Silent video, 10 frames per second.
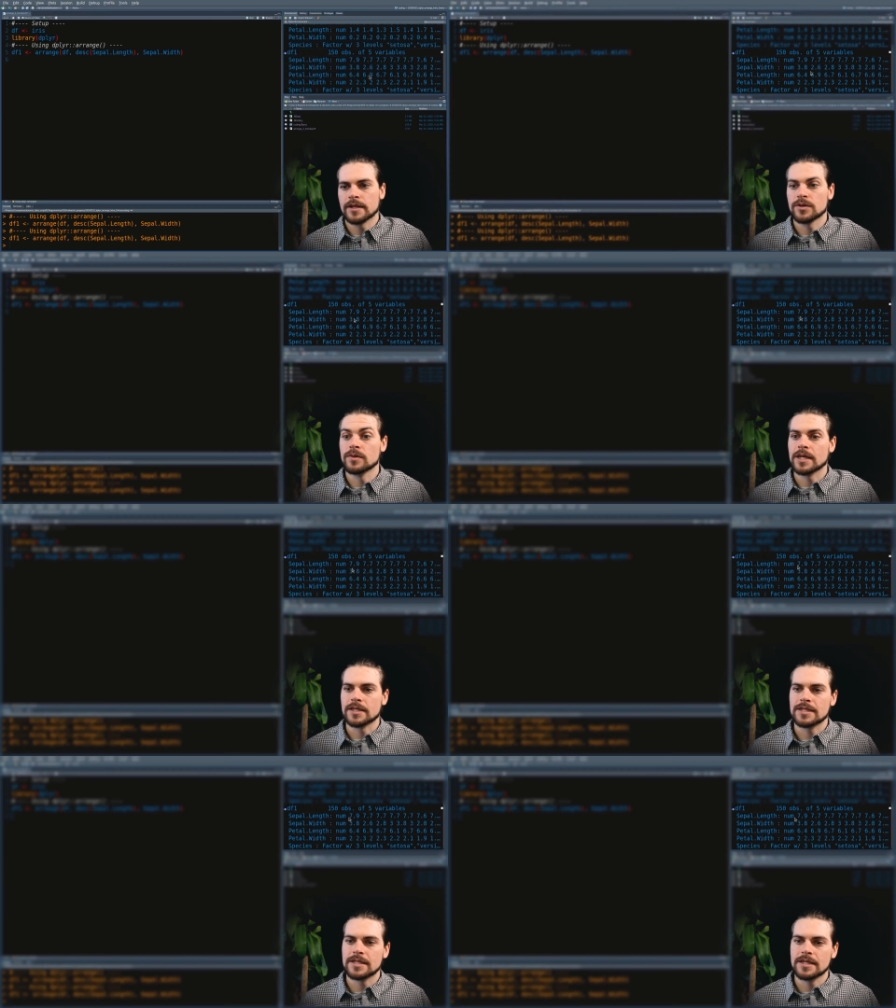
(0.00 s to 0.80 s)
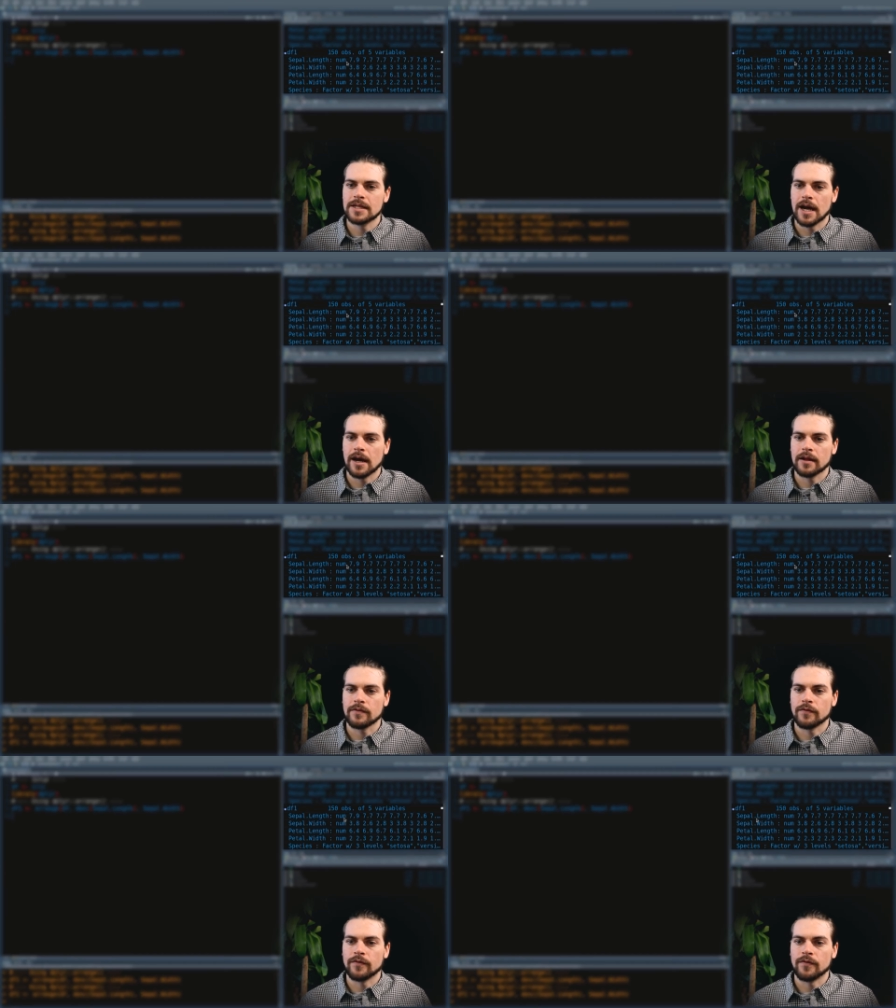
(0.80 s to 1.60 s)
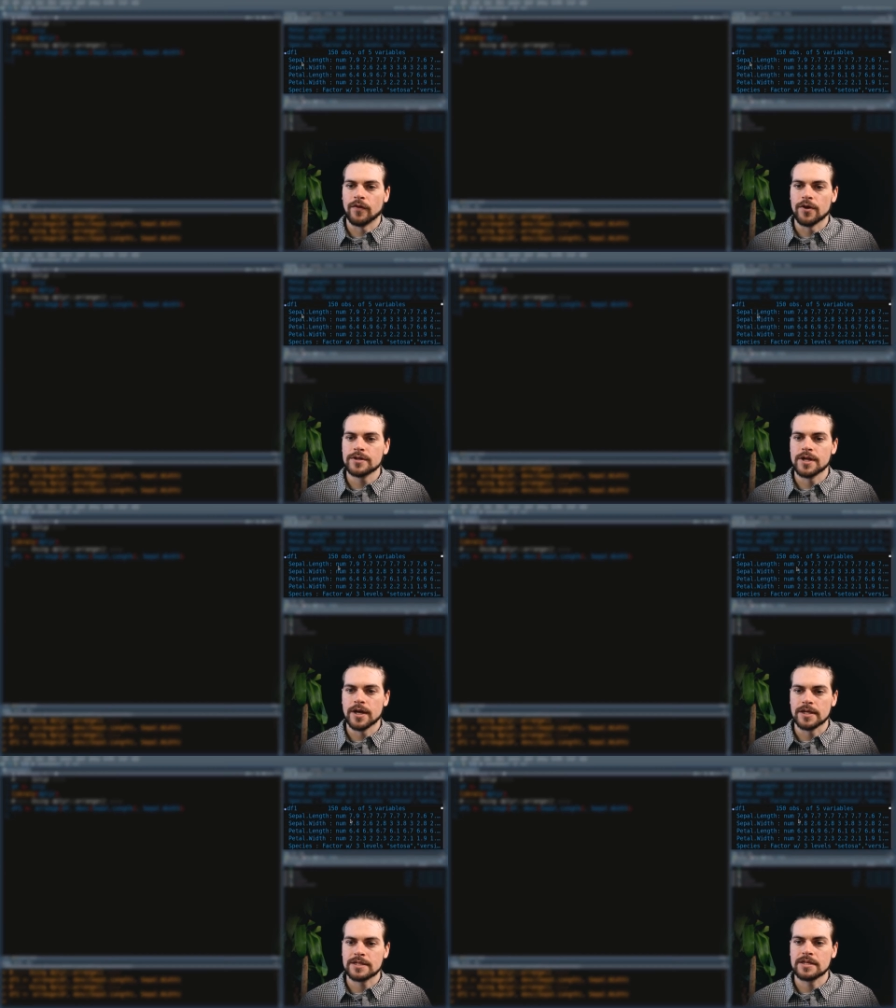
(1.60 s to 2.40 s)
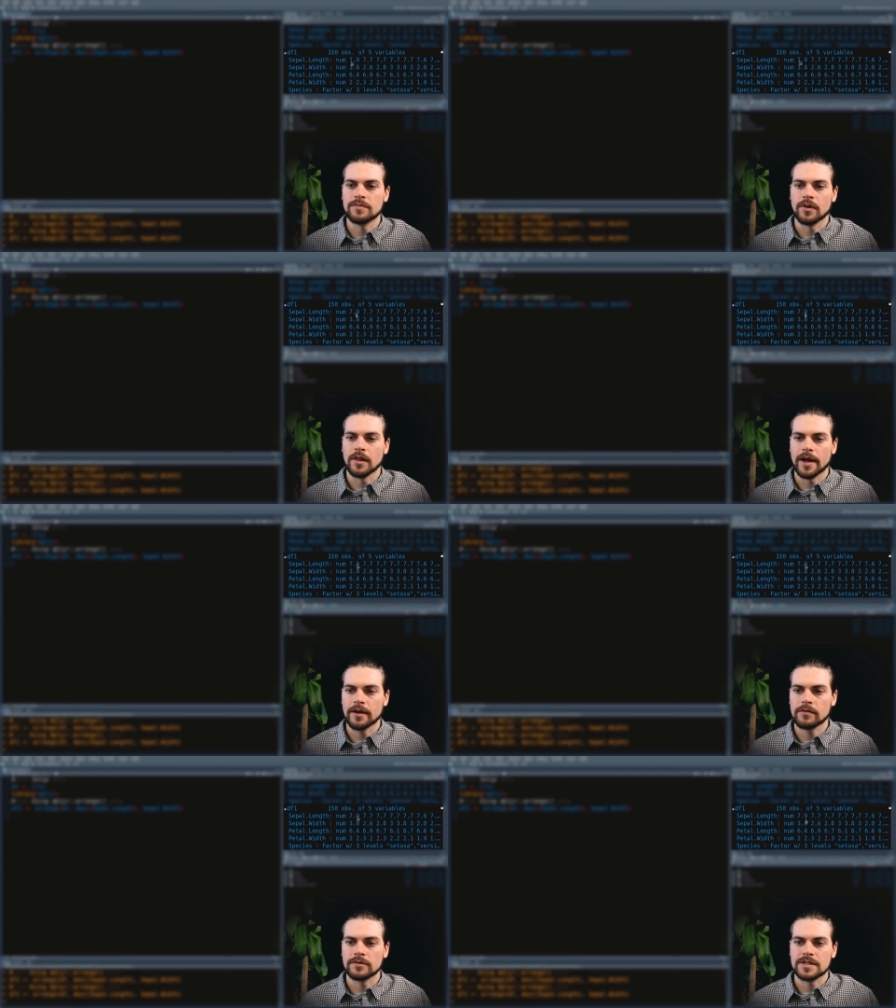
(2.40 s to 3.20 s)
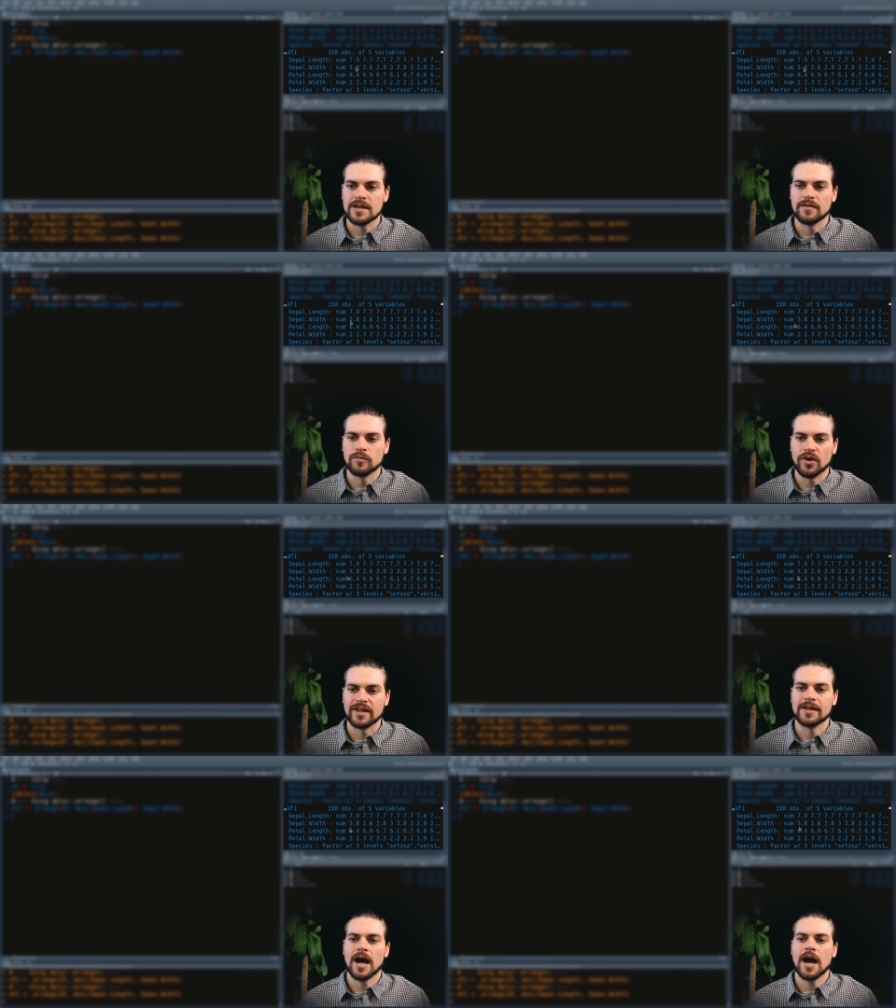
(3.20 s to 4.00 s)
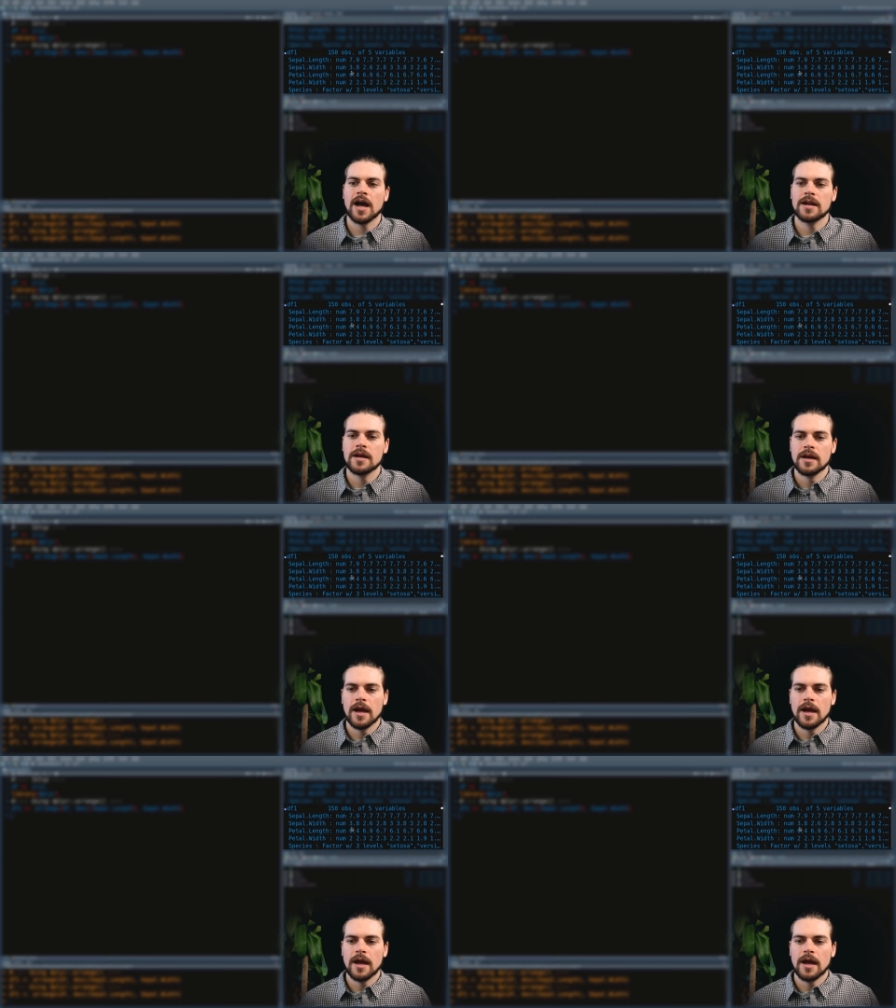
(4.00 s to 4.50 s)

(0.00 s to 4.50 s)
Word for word: And so you can see that first the sepal length was 7.9